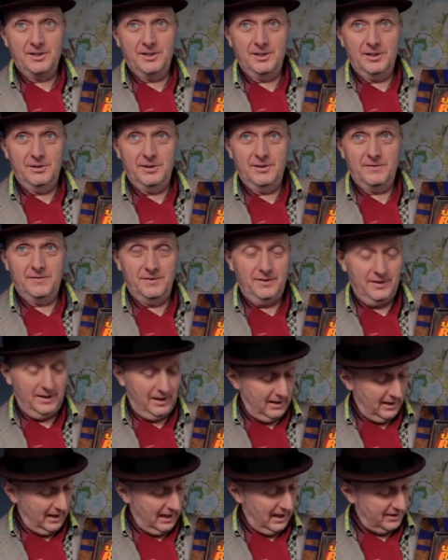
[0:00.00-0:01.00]
at you
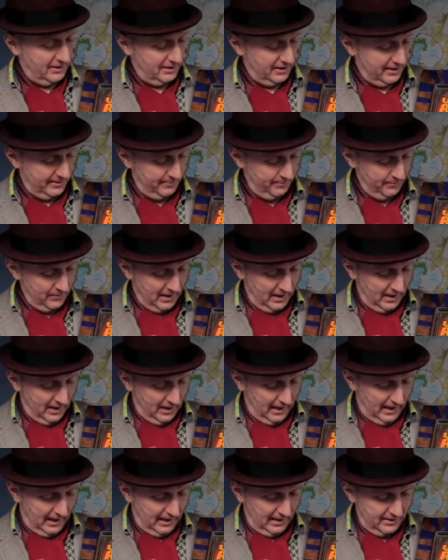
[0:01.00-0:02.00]
hasn't it
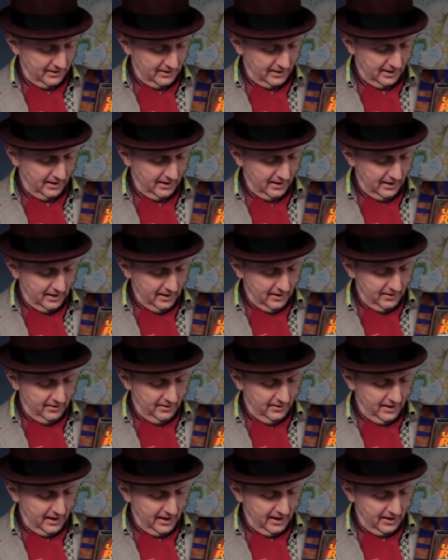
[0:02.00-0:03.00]
and uh,
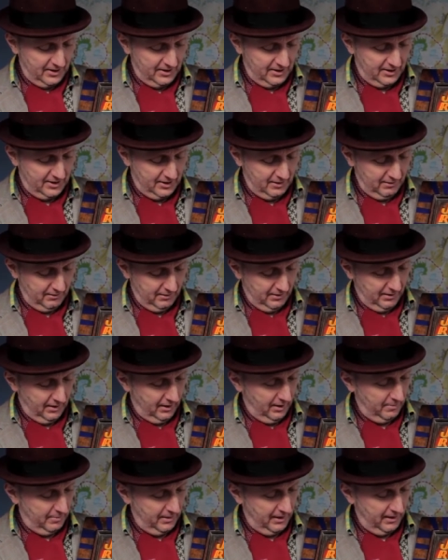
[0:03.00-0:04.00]
this
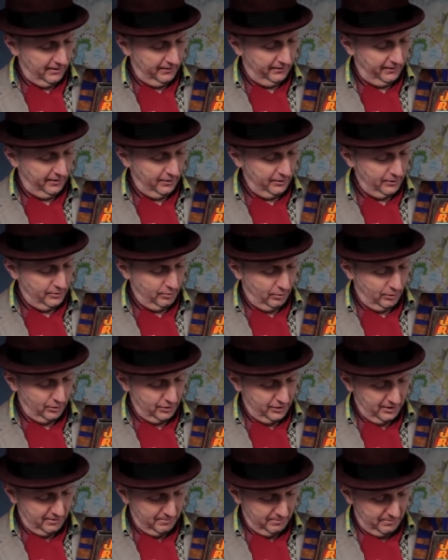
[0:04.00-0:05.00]
bit of
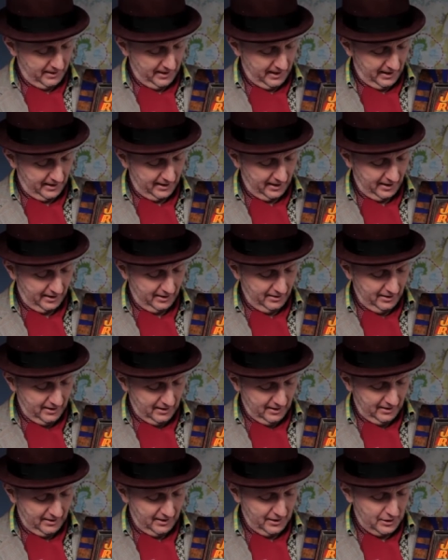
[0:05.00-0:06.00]
Edwardian piano
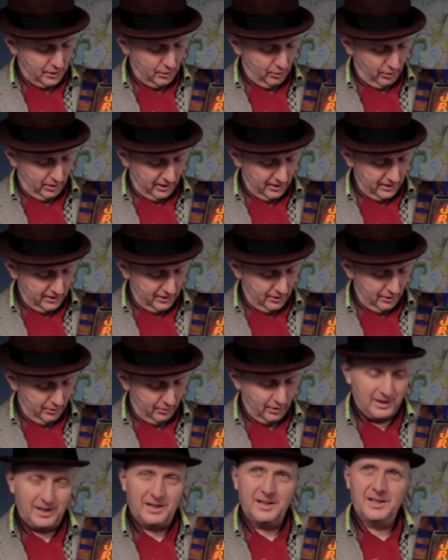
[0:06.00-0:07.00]
is quite
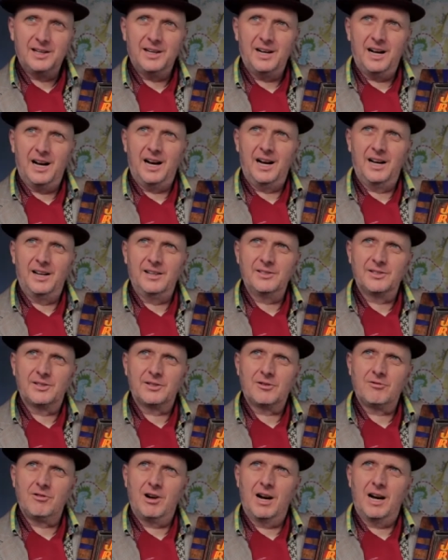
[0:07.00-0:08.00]
doer and
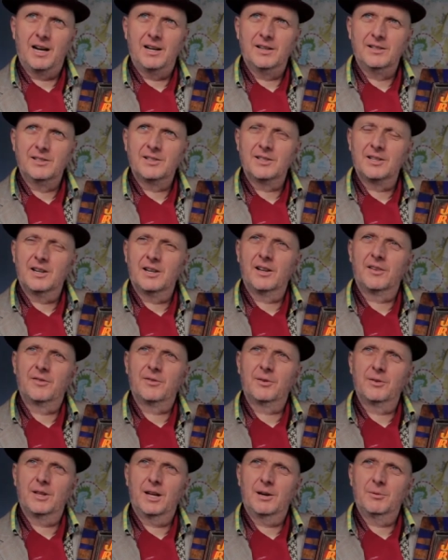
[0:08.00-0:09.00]
grand and I
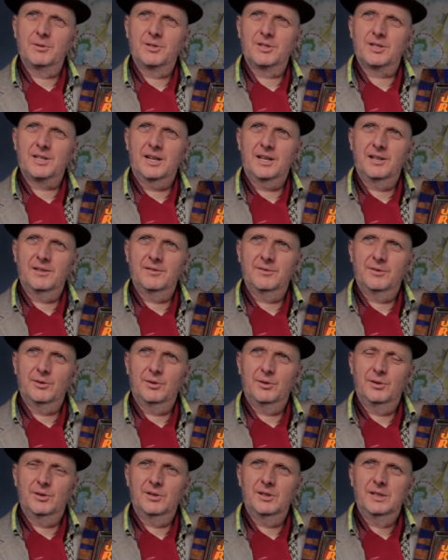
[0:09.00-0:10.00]
thought that would stand
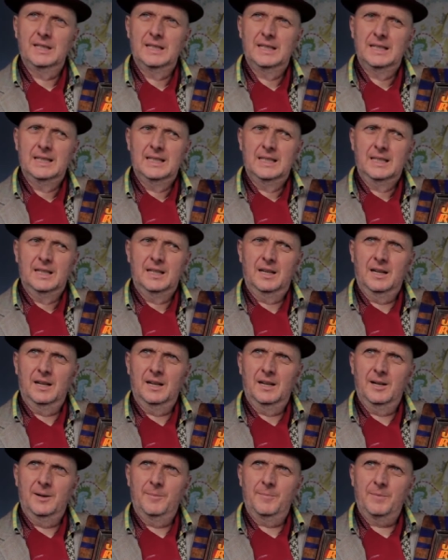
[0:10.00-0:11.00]
for
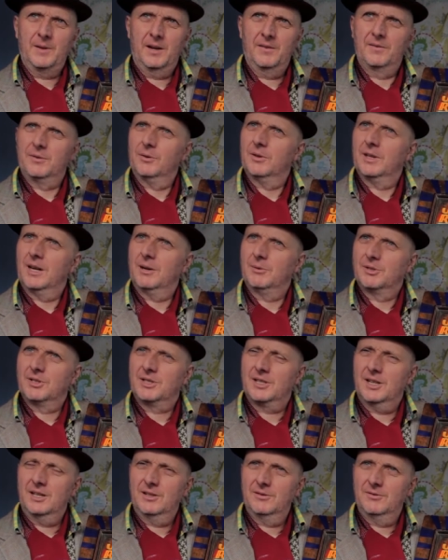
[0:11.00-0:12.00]
uh, I thought that would
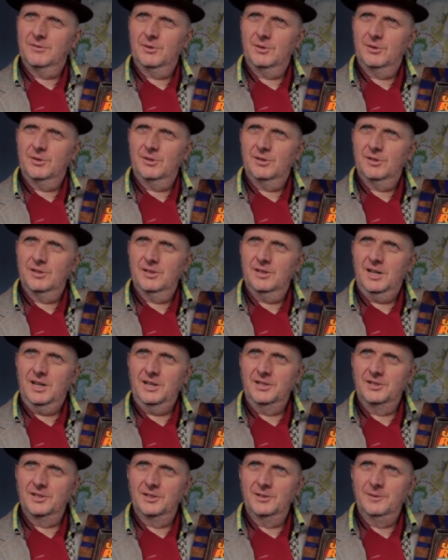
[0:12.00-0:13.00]
stand for
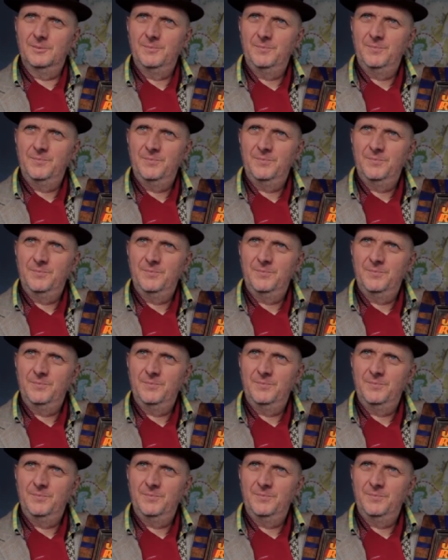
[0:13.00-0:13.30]
London